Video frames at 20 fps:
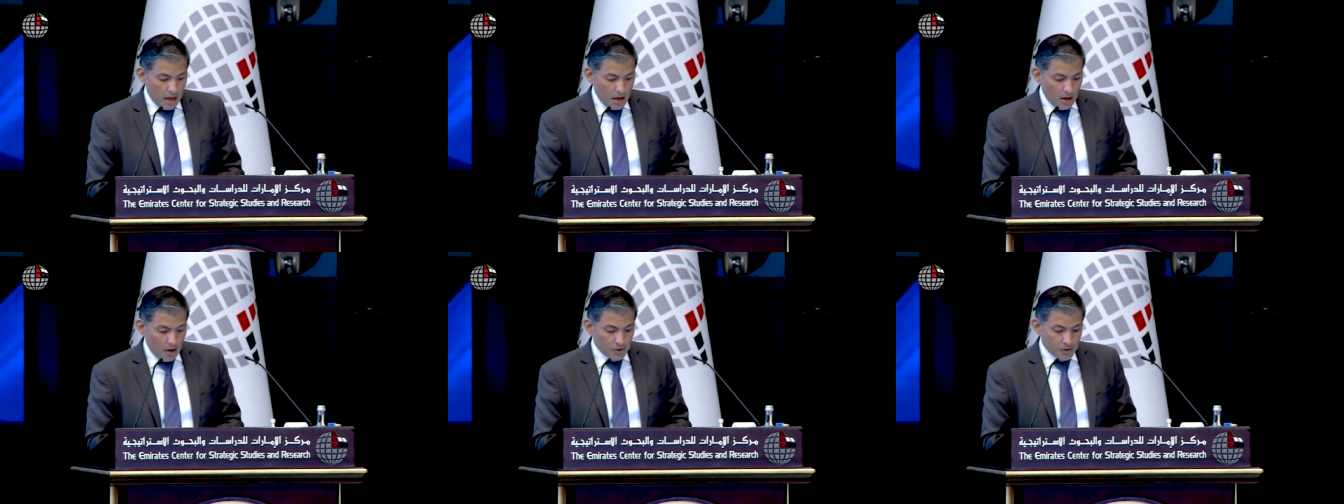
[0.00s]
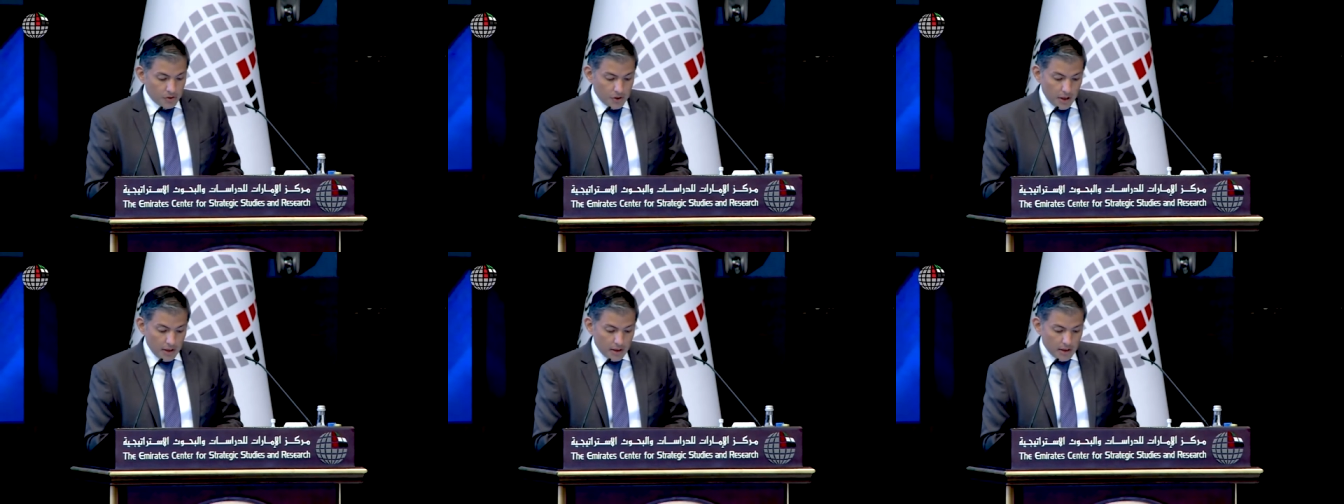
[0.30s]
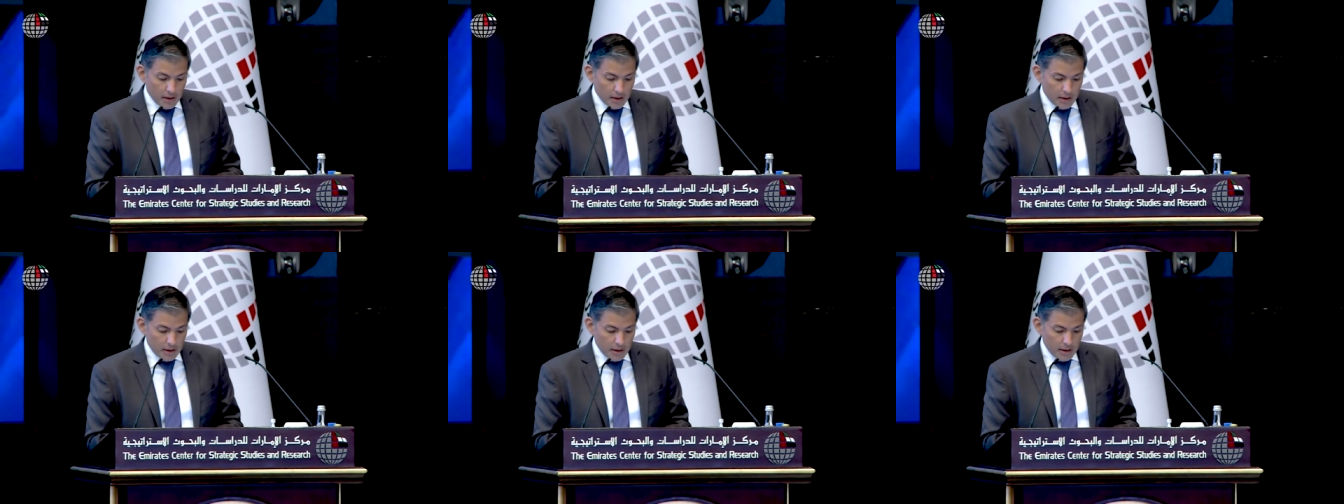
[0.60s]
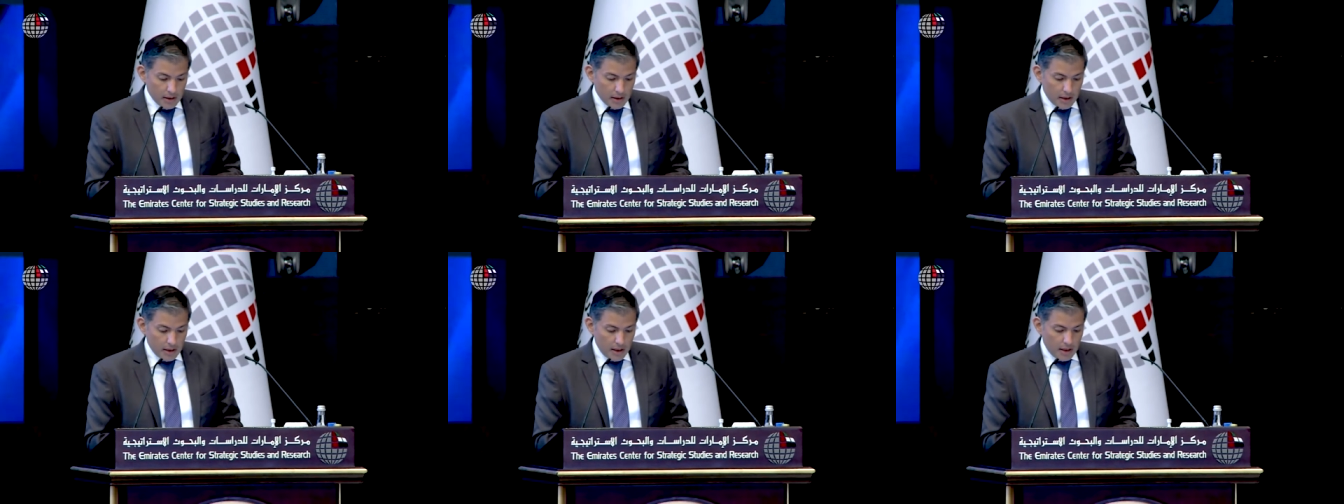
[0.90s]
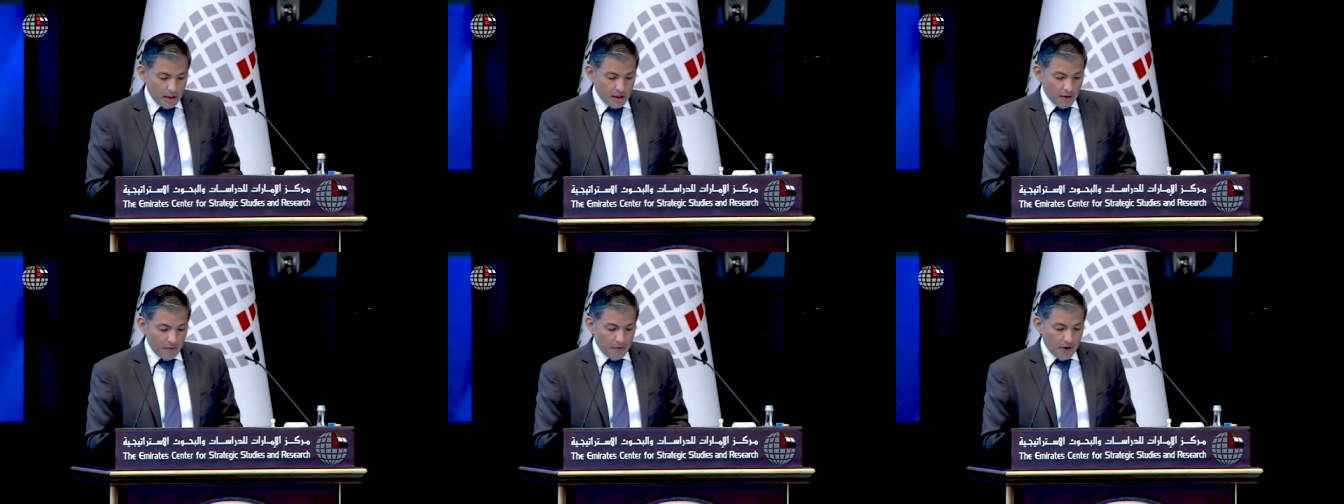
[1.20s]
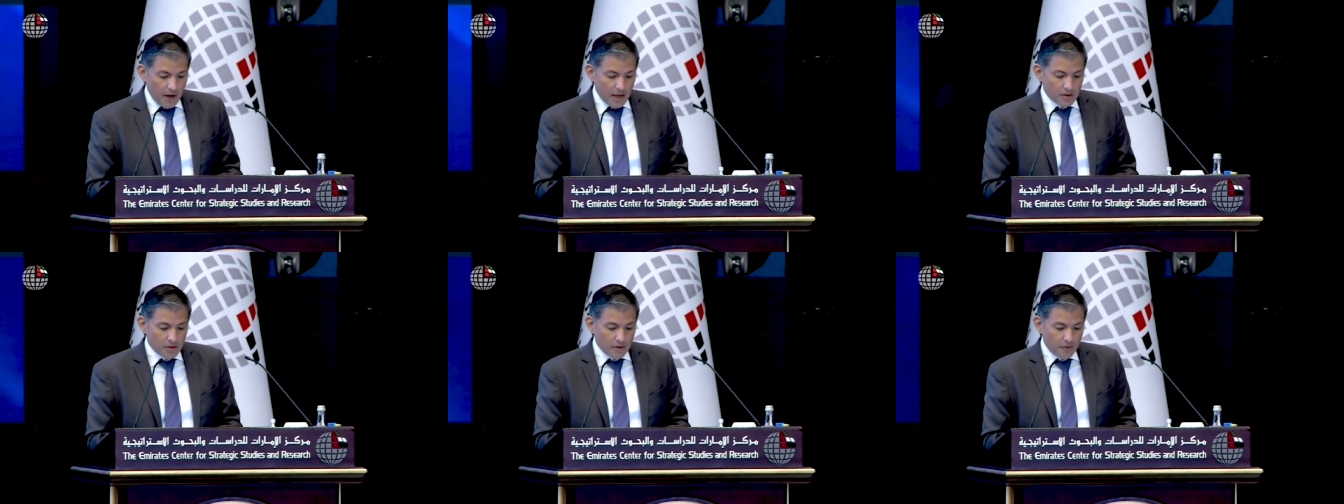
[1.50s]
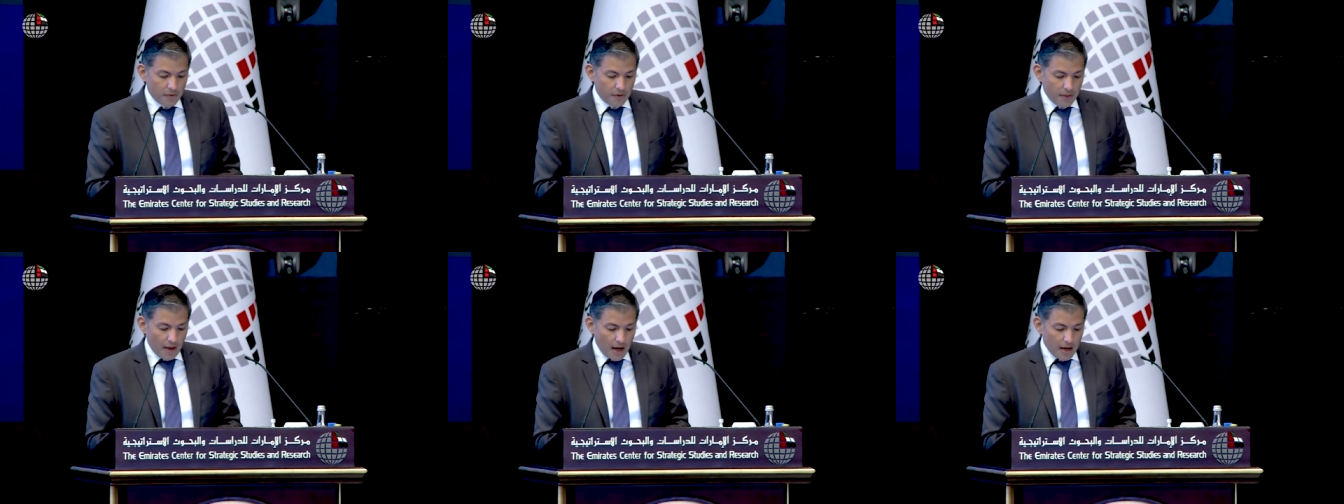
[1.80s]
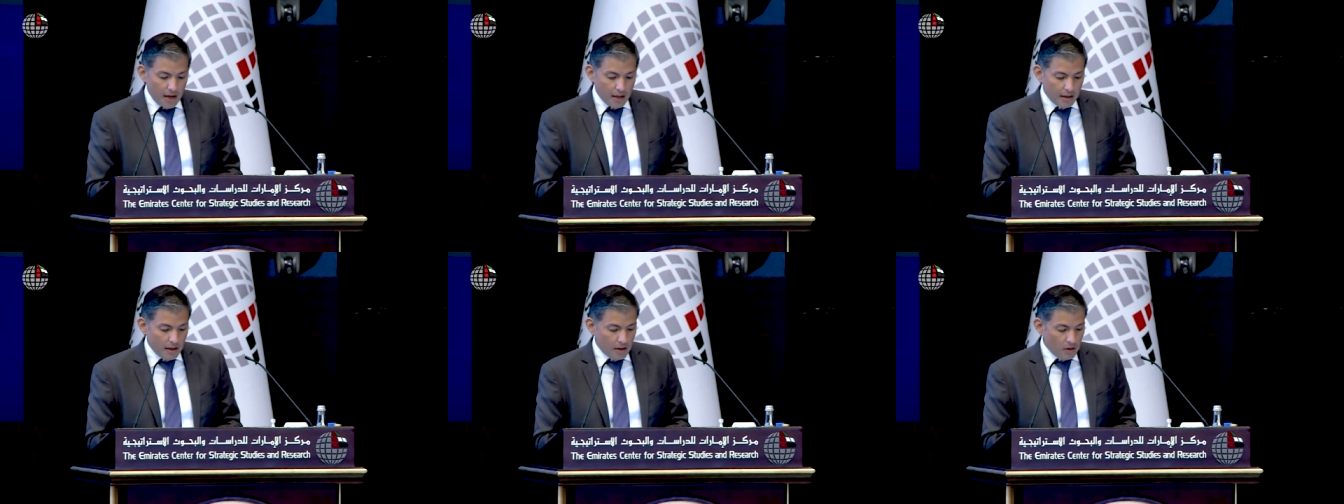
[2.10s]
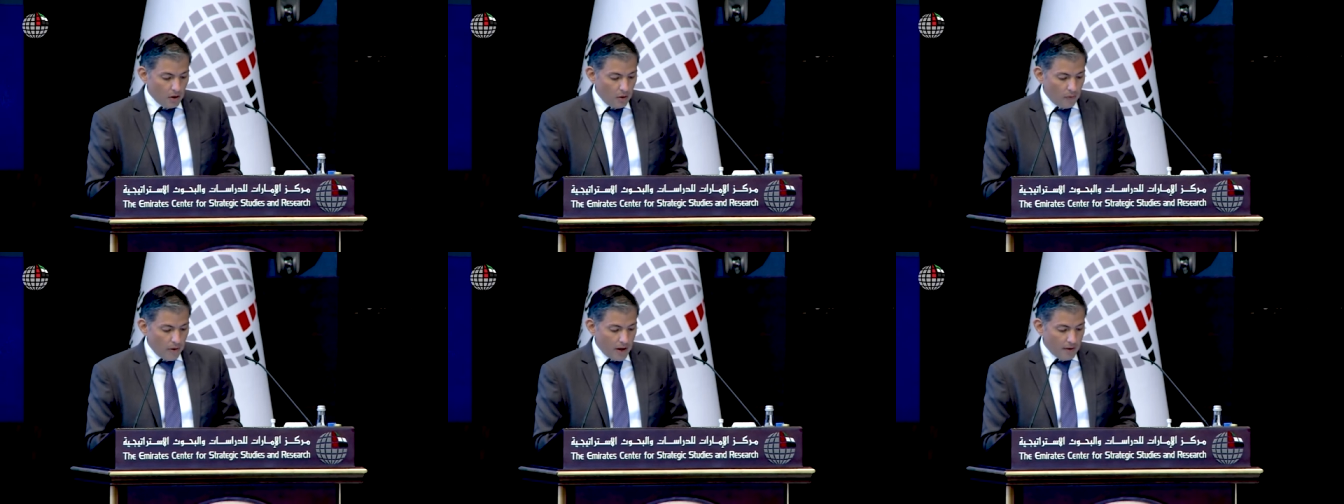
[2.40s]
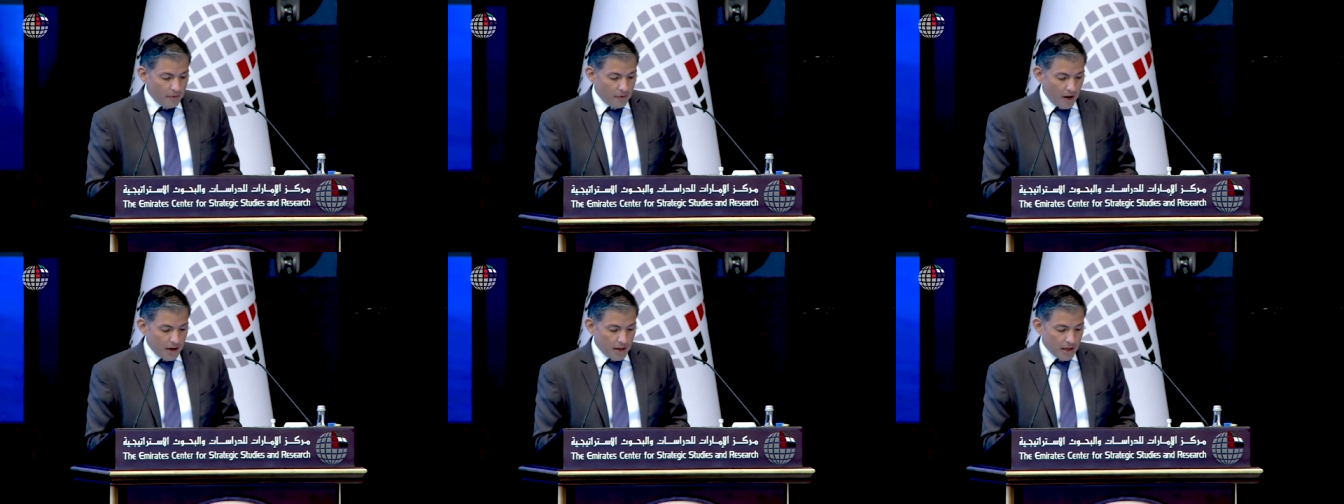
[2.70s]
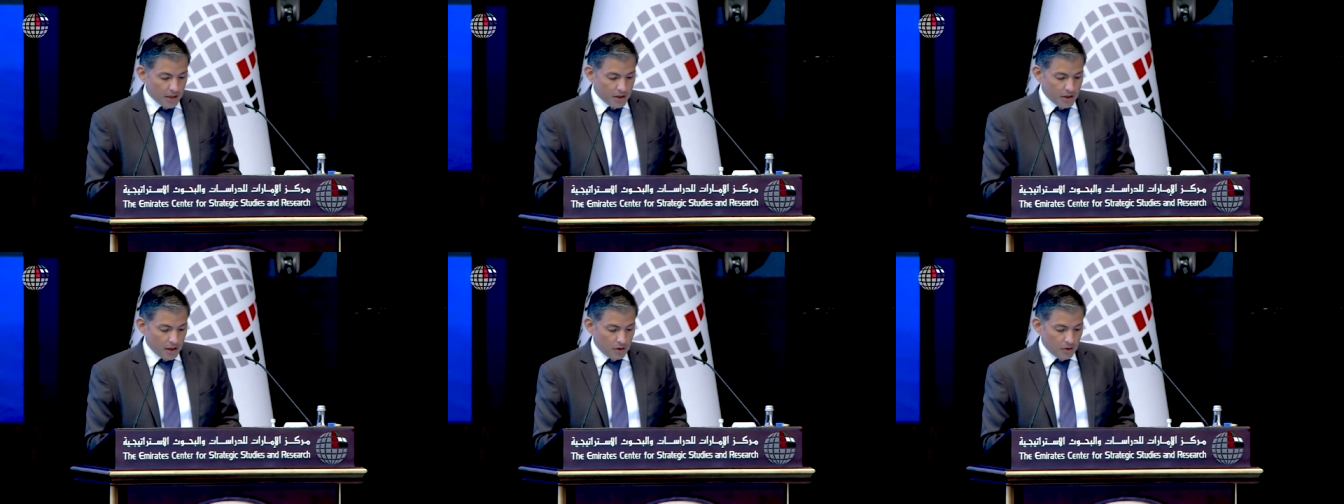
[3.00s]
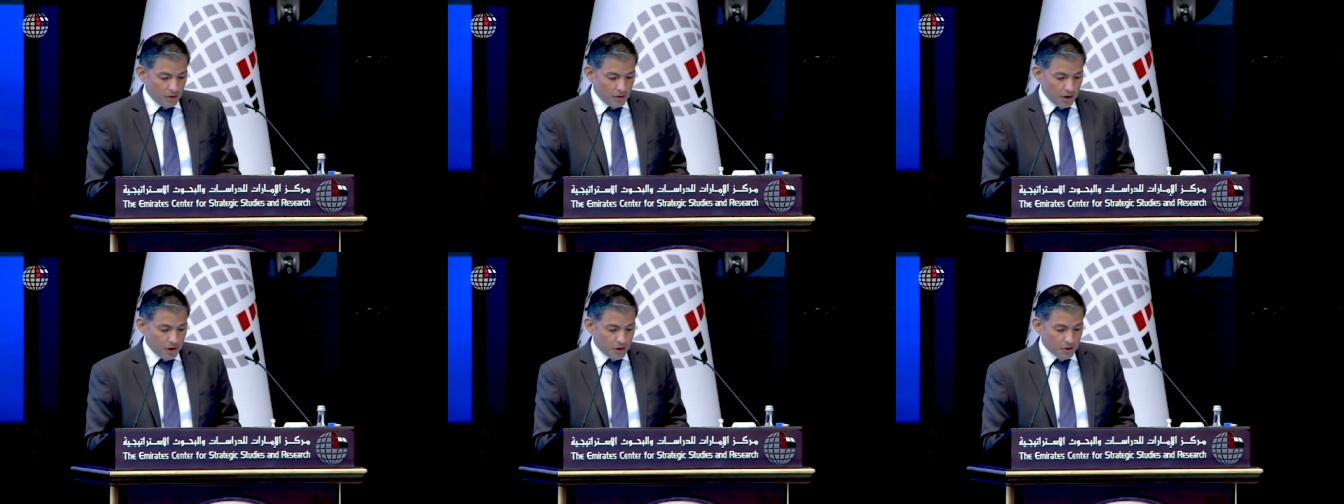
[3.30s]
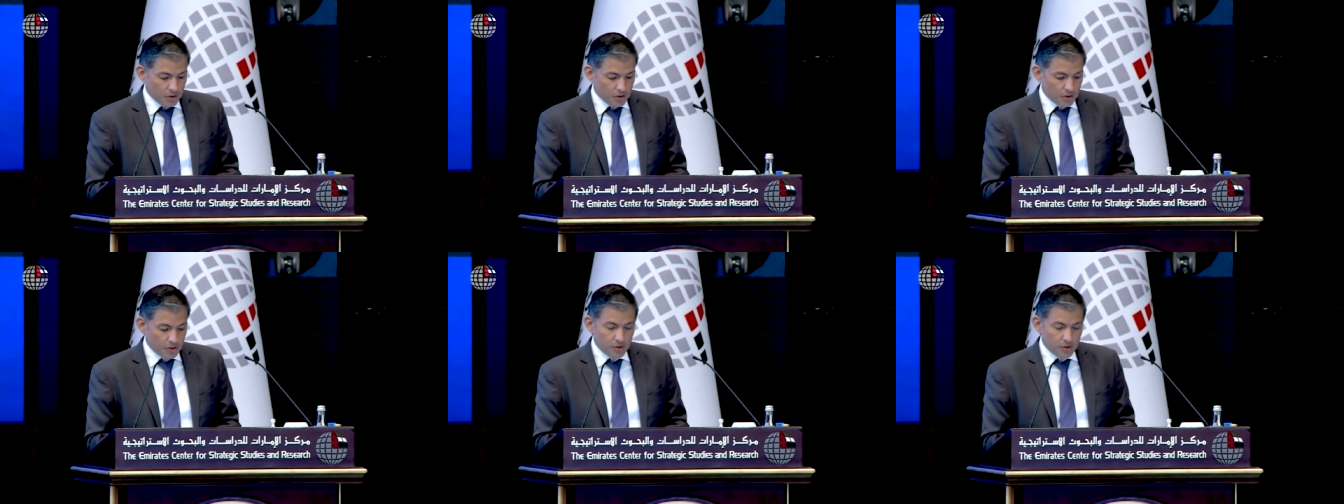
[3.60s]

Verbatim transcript: uncertainty, in the face of tightening global financial conditions,